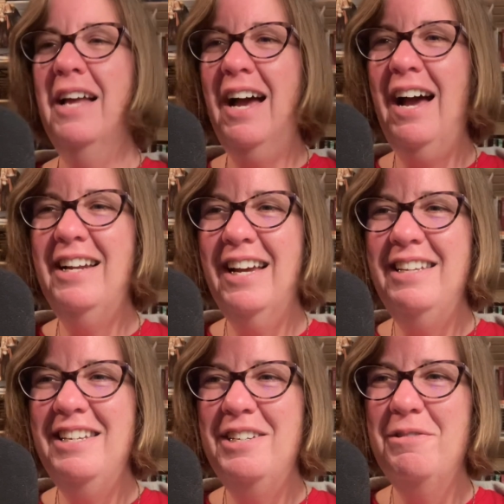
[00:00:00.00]
at,
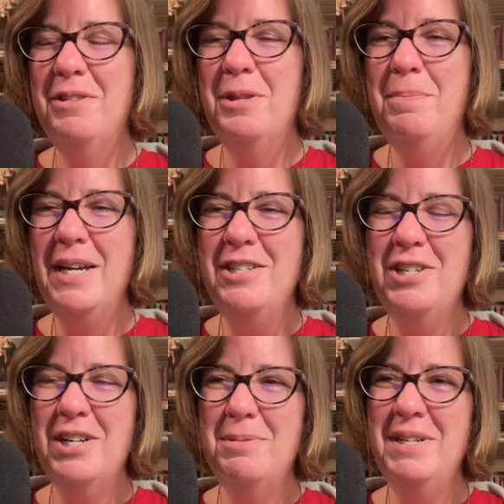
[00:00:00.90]
at you know the big
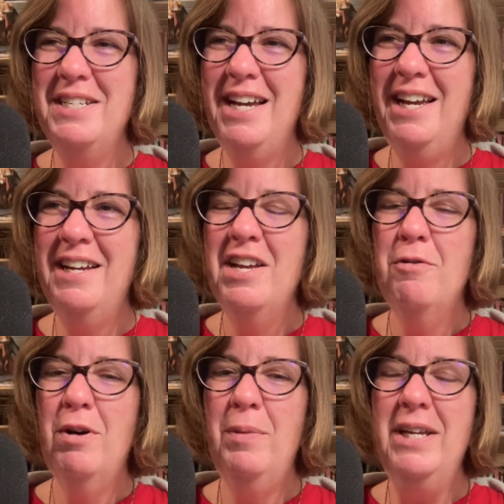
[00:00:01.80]
judgment day
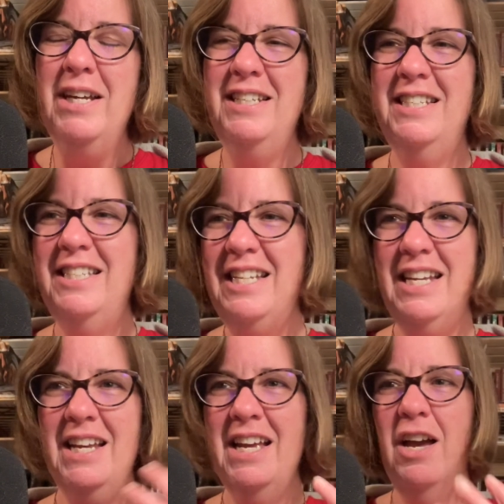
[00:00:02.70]
when we get to see